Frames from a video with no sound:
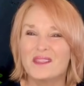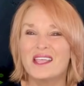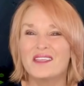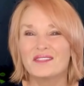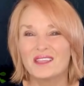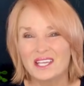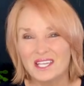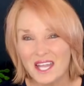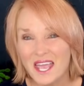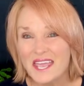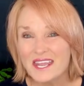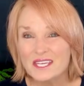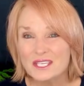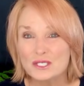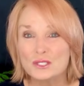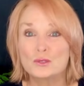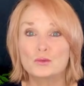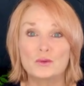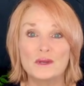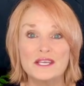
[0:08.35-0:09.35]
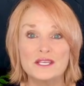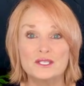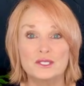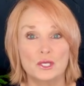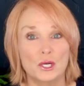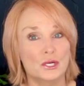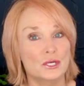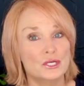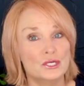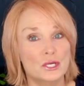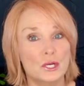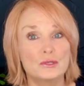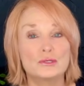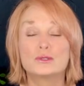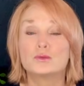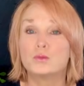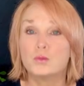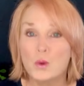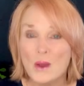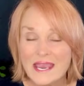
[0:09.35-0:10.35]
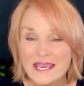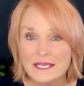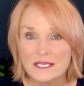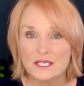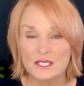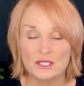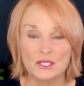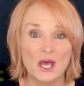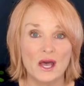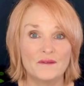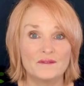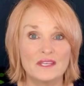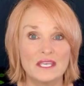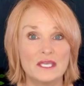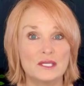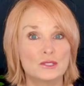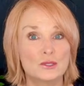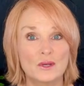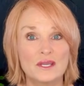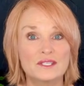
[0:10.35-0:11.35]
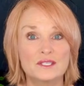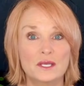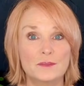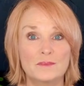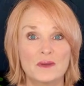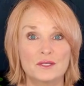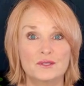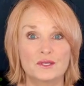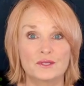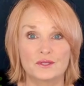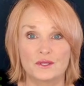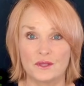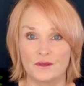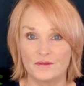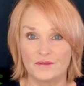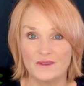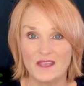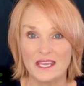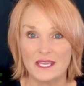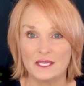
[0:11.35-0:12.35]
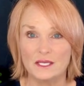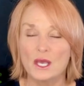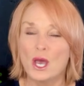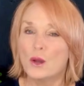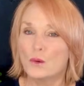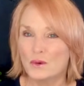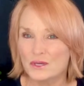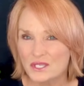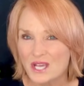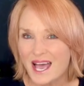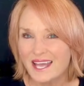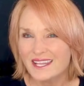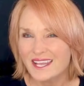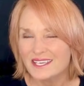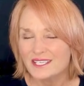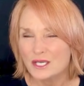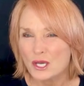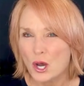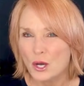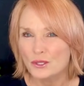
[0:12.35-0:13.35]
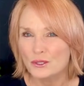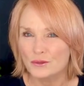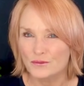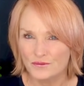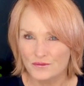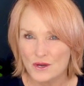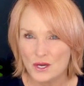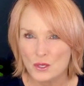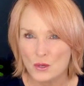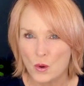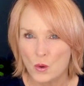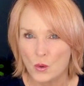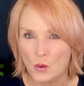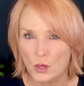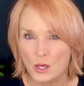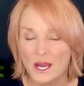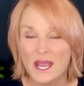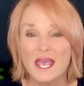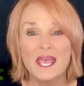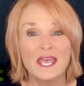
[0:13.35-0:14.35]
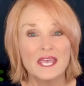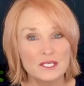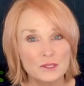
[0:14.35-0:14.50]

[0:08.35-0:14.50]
The latest research shows weakness of the intrinsic muscles of the feet, which I like to call your foot core, is